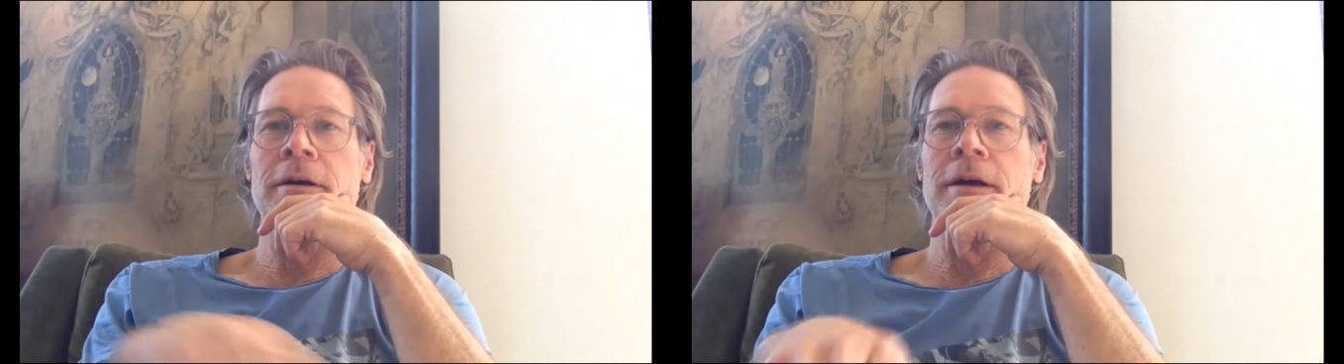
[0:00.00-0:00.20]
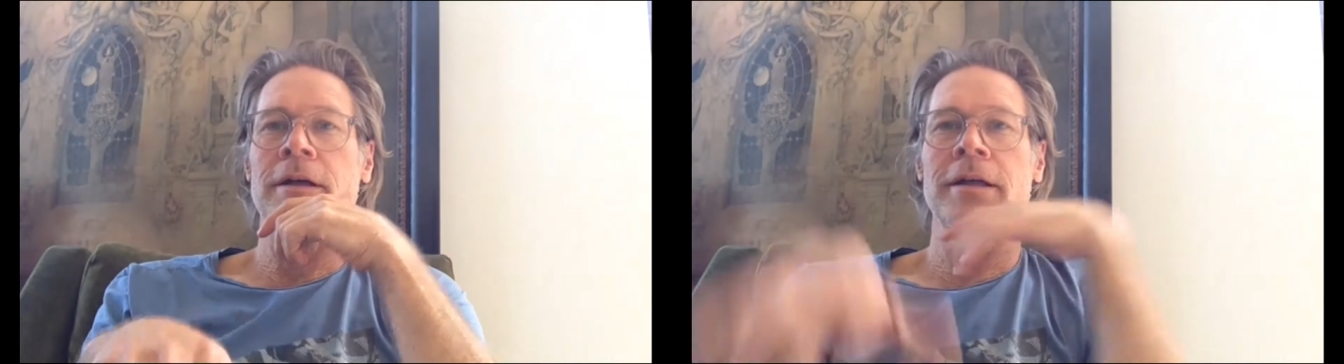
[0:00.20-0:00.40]

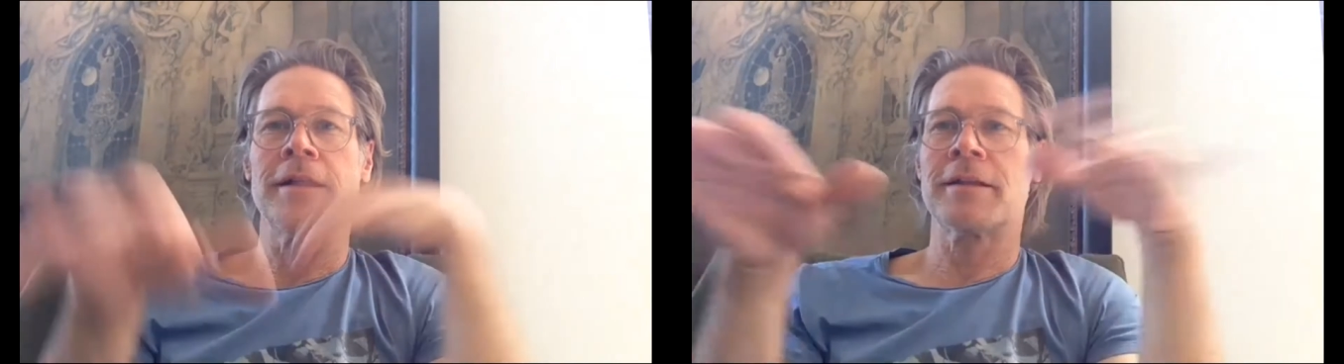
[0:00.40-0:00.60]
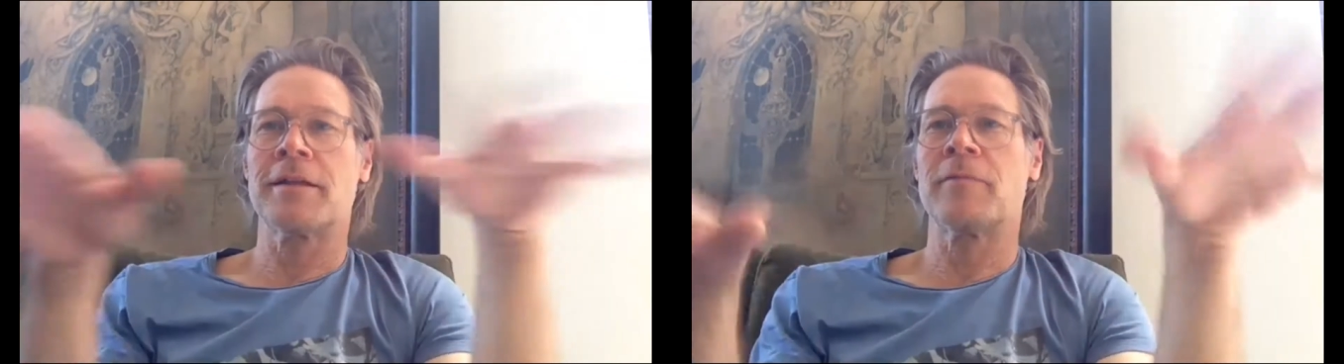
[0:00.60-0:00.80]
I
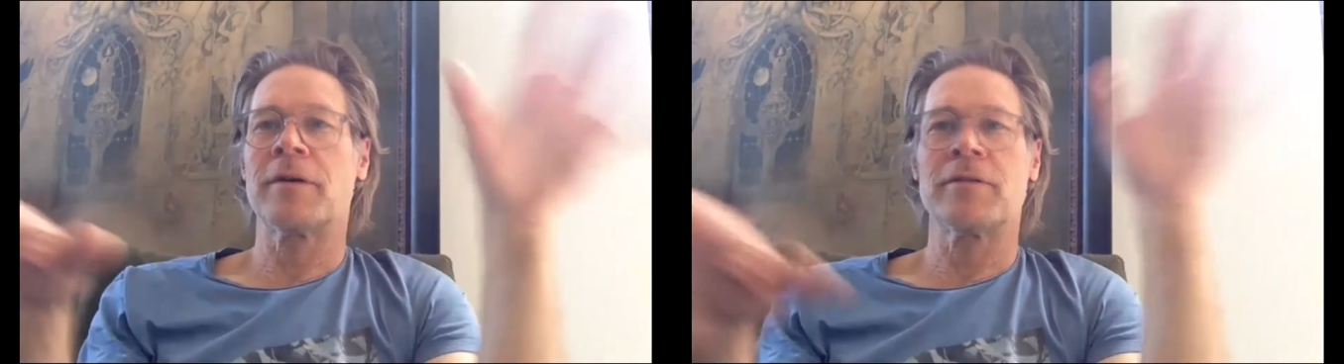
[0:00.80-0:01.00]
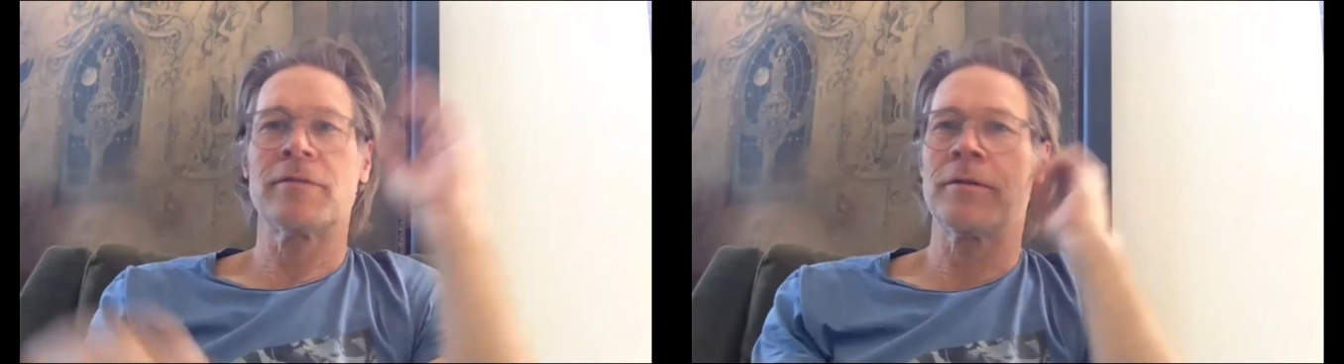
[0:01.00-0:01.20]
like to have my
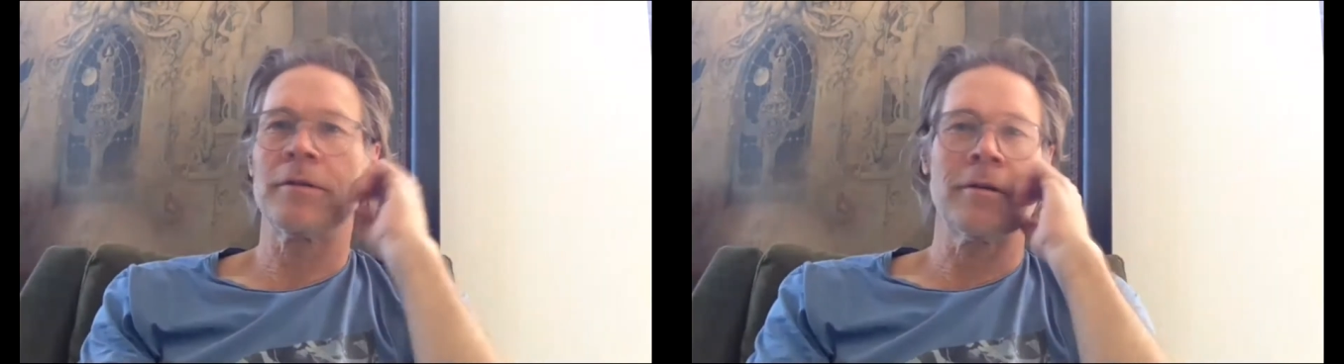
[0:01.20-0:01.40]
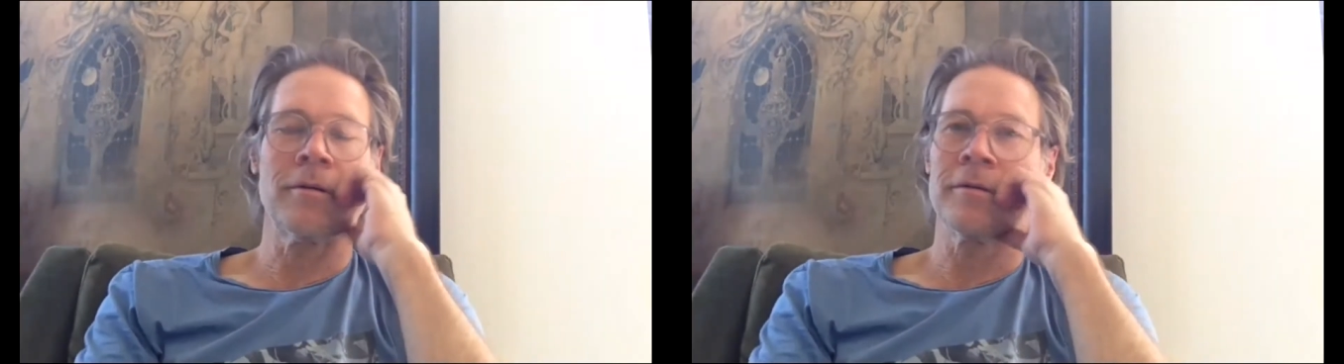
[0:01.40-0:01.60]

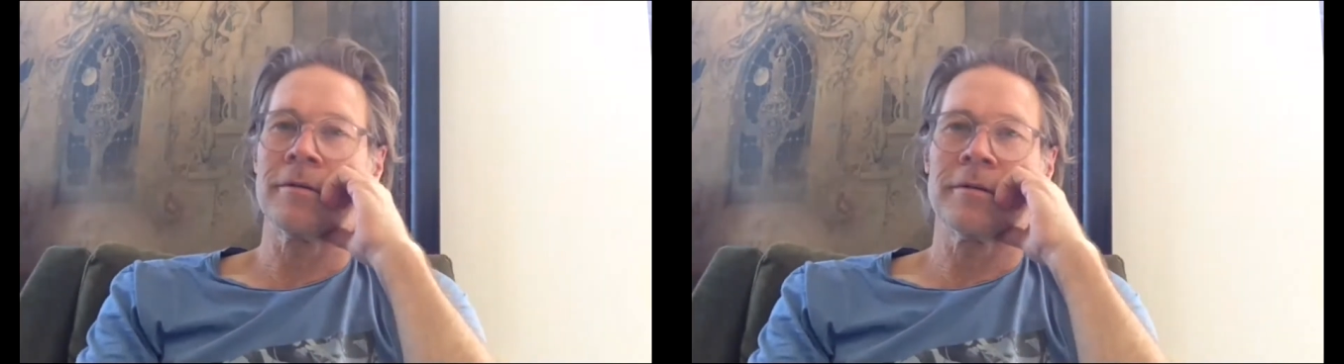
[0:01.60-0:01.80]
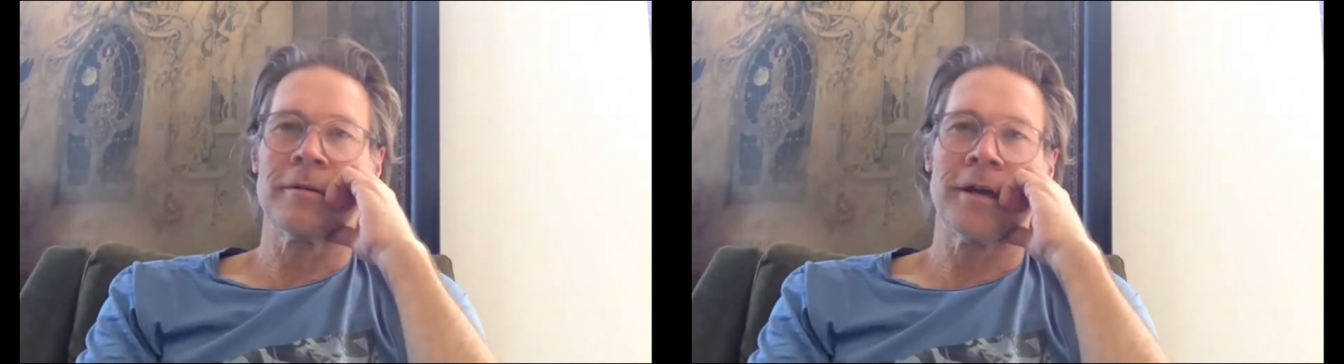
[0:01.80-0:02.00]
studio
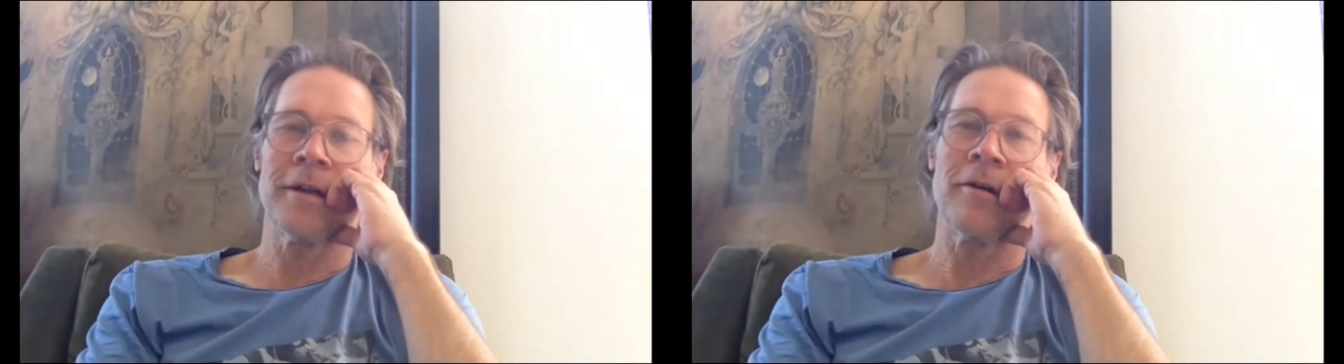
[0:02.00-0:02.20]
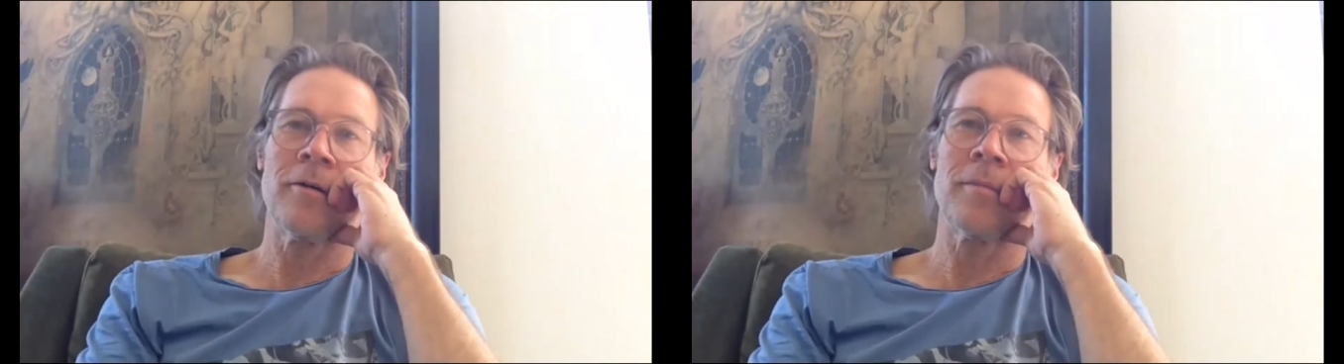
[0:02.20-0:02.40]
at
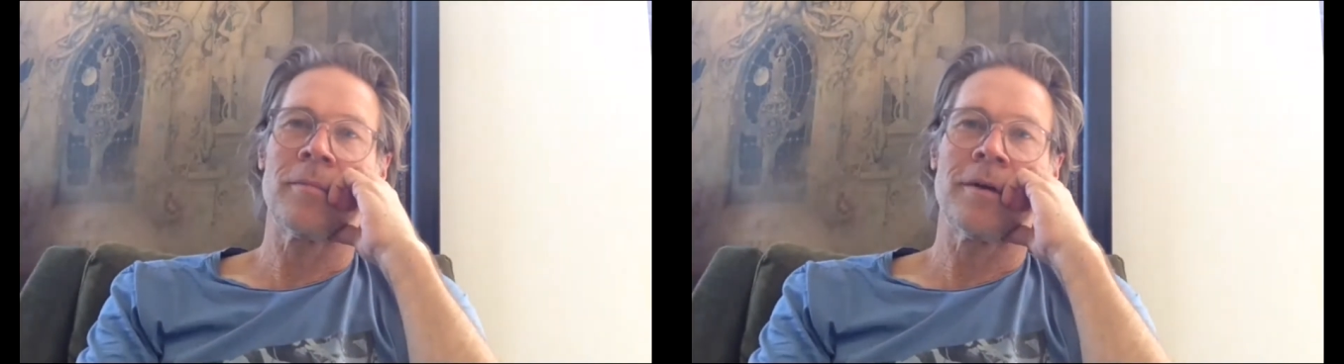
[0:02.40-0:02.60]
home.